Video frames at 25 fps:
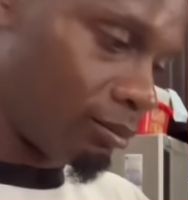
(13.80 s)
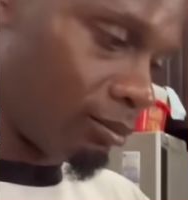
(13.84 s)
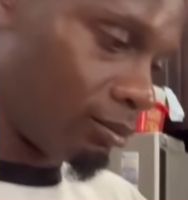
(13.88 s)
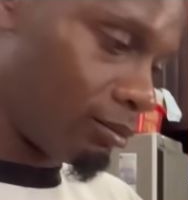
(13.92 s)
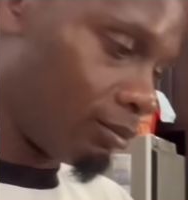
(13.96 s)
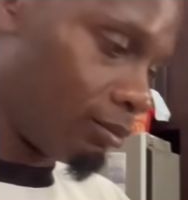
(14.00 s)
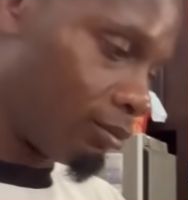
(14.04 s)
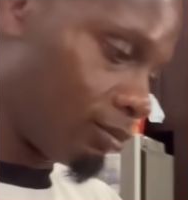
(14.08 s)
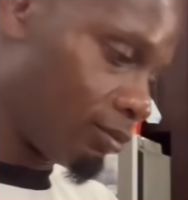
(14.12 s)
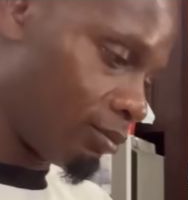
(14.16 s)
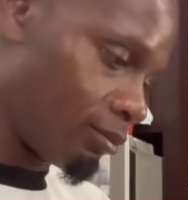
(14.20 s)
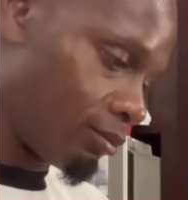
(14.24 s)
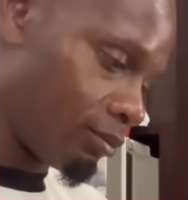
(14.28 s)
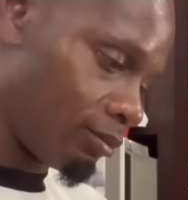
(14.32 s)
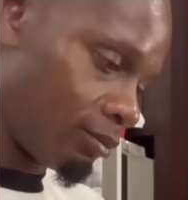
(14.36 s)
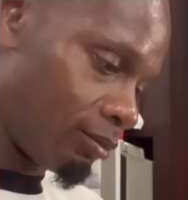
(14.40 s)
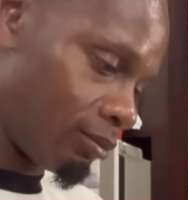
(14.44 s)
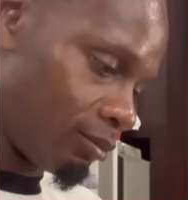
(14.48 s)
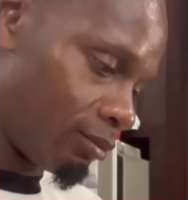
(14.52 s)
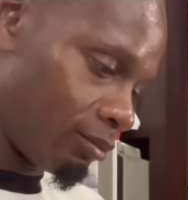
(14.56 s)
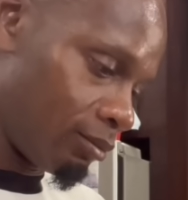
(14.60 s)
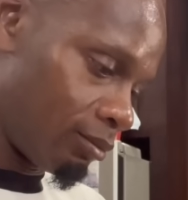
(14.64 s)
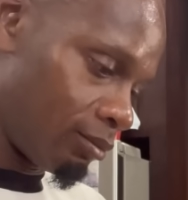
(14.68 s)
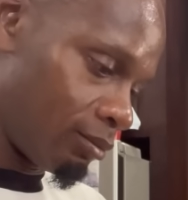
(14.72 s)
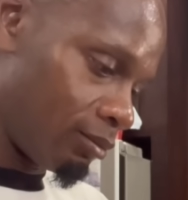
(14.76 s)

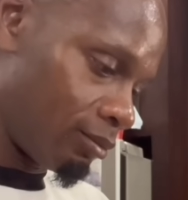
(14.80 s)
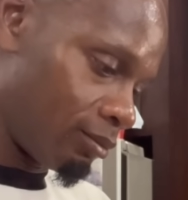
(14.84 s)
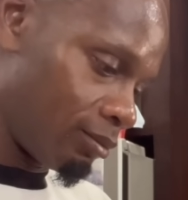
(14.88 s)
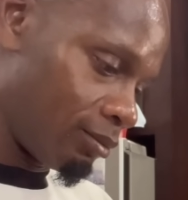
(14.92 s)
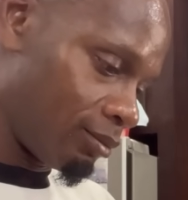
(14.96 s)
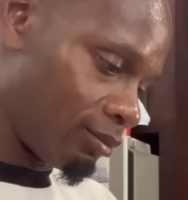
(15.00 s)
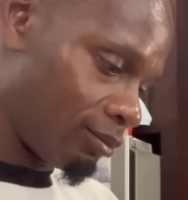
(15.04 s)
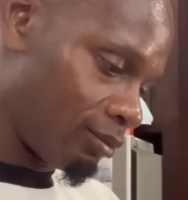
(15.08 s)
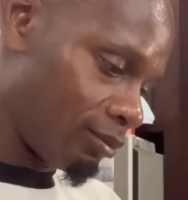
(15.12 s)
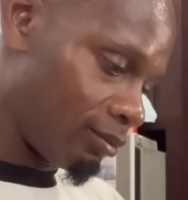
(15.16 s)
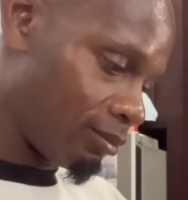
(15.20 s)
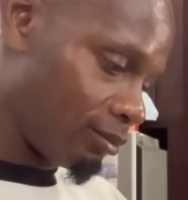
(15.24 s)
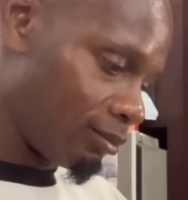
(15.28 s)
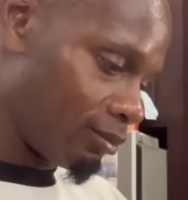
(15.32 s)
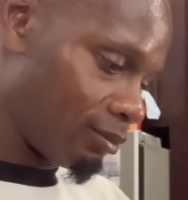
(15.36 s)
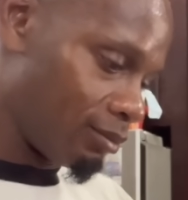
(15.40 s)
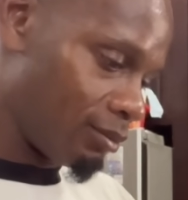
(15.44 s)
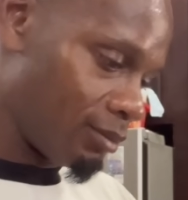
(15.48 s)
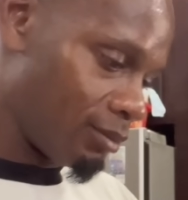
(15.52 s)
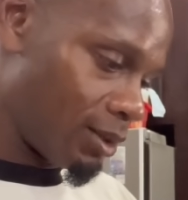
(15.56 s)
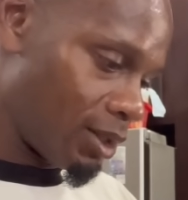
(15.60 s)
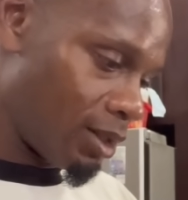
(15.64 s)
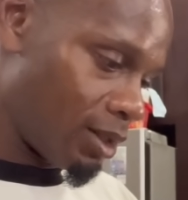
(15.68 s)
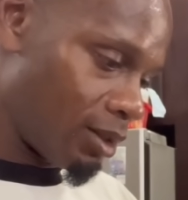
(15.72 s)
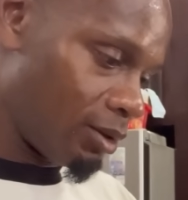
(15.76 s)
mm trade.
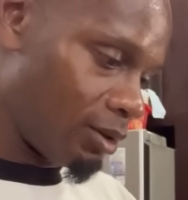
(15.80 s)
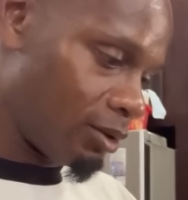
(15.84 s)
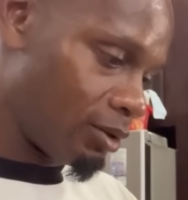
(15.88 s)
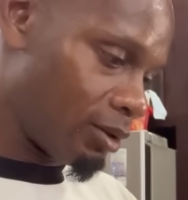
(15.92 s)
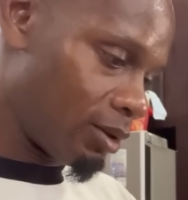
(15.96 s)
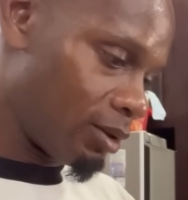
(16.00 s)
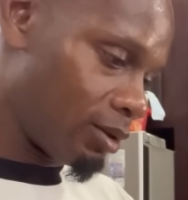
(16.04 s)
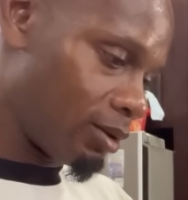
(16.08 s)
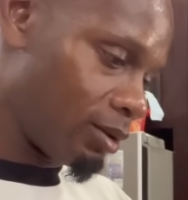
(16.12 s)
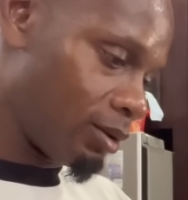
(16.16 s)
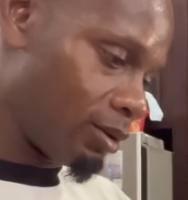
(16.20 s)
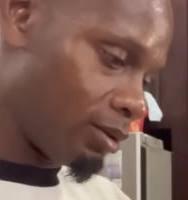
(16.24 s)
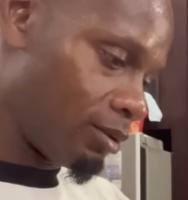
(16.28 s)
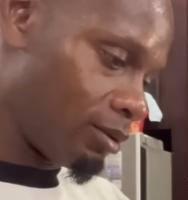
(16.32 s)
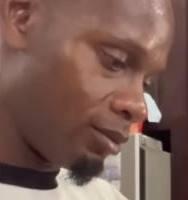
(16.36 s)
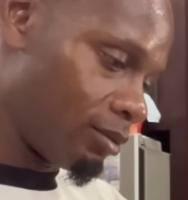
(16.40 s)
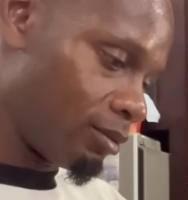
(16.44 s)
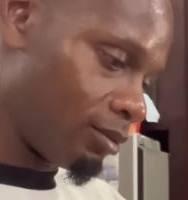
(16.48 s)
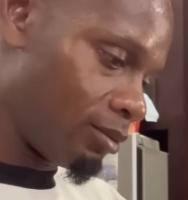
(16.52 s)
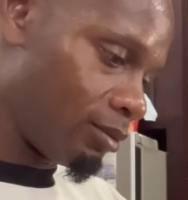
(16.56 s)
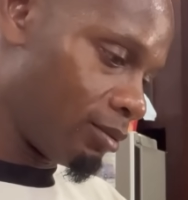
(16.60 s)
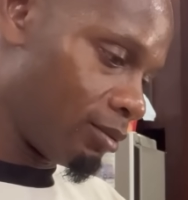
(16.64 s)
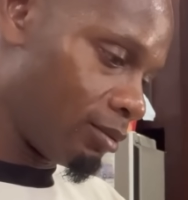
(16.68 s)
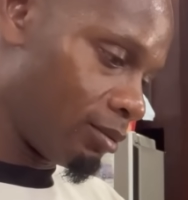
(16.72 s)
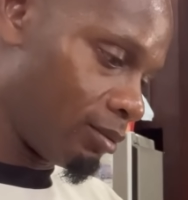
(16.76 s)
Not interested.
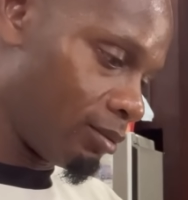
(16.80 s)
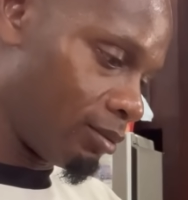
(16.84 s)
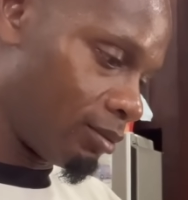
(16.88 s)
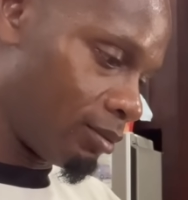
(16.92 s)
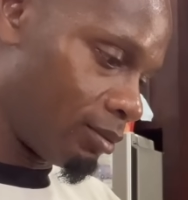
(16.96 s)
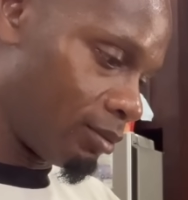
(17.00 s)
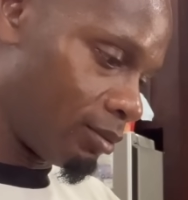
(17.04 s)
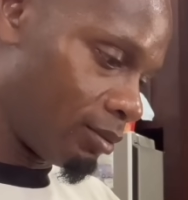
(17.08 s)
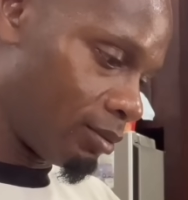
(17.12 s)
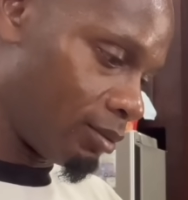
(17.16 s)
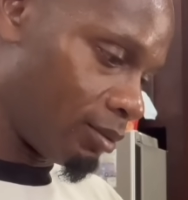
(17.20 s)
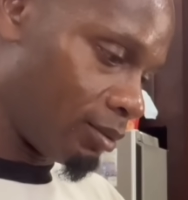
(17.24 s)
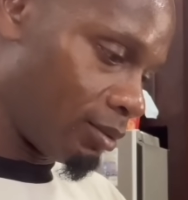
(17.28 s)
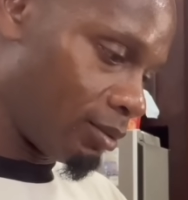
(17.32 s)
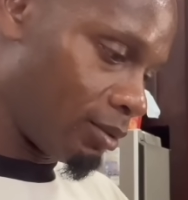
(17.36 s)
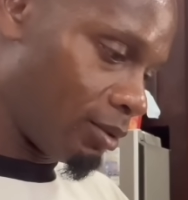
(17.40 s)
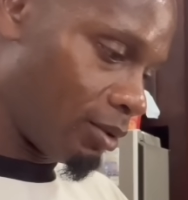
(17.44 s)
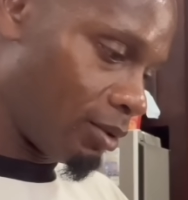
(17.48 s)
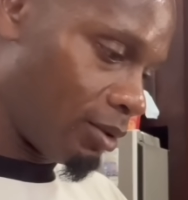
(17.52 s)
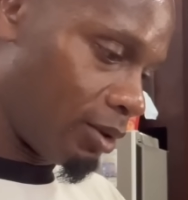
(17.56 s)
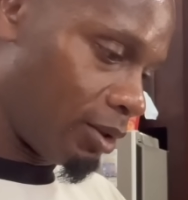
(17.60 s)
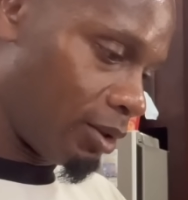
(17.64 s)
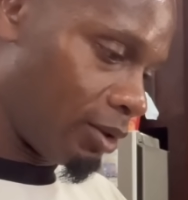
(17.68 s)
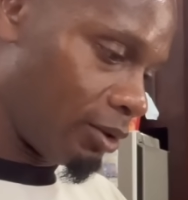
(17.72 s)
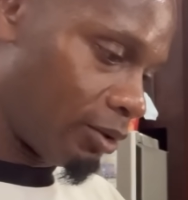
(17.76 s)

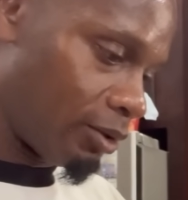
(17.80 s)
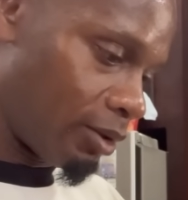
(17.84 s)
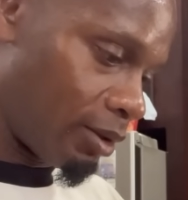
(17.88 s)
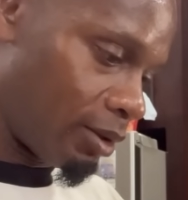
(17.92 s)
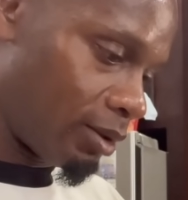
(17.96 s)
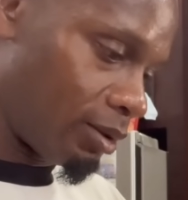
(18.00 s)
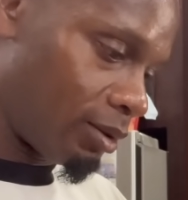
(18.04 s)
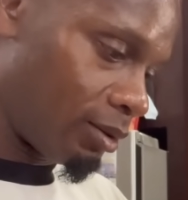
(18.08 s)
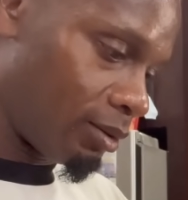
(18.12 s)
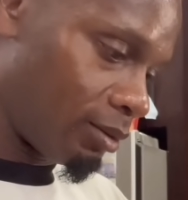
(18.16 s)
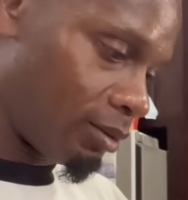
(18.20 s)
No interest.